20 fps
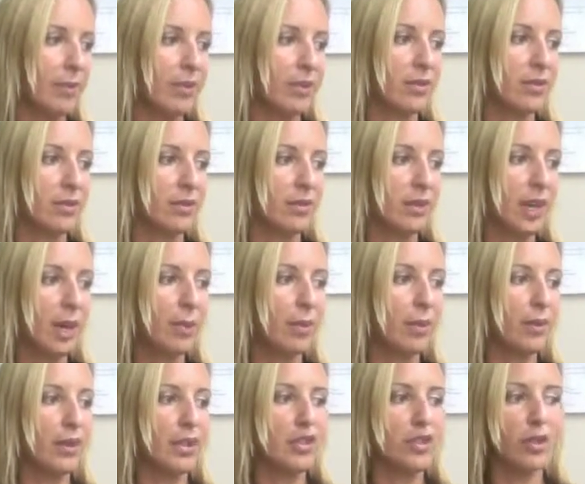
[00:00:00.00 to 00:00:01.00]
there's this
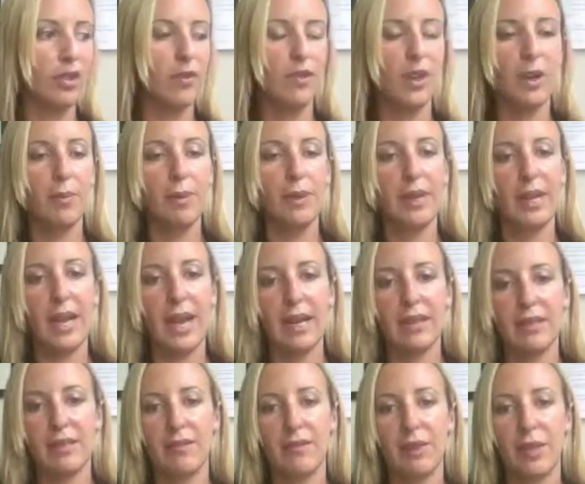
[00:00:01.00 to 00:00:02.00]
couple that drove up and they
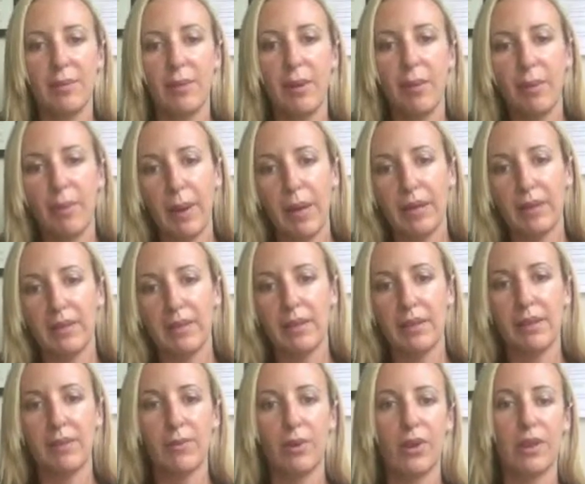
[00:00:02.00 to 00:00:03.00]
asked if we had bunk beds,
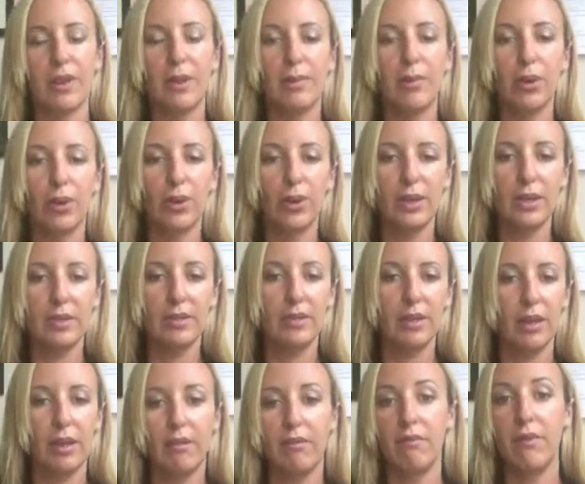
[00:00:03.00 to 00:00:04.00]
and one of the employees
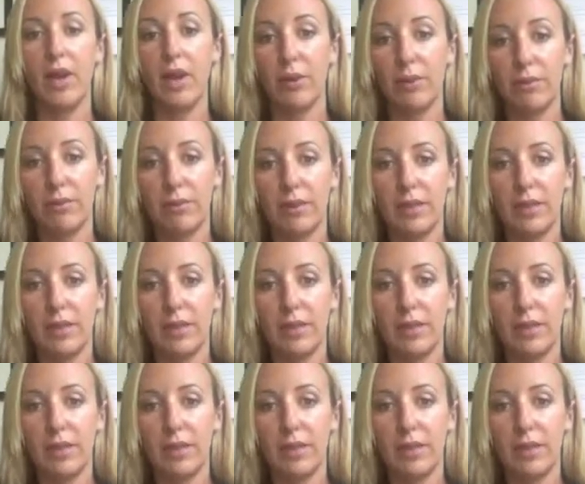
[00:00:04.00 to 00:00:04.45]
said no, and